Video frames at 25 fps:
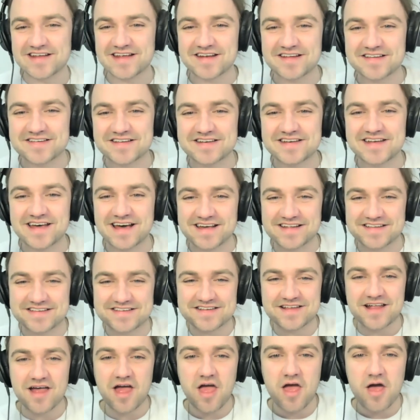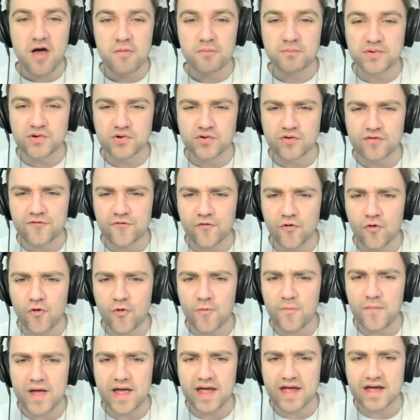It is a nice,
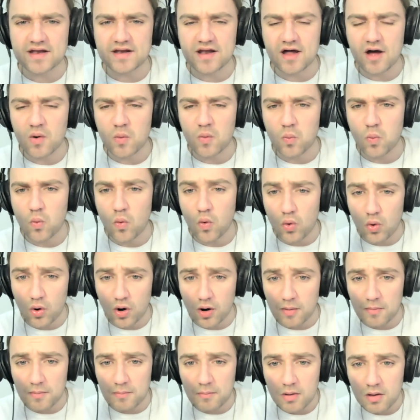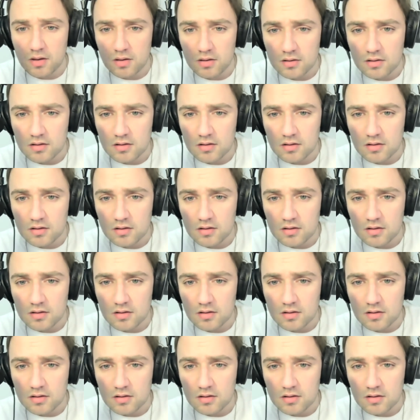beautiful, and warm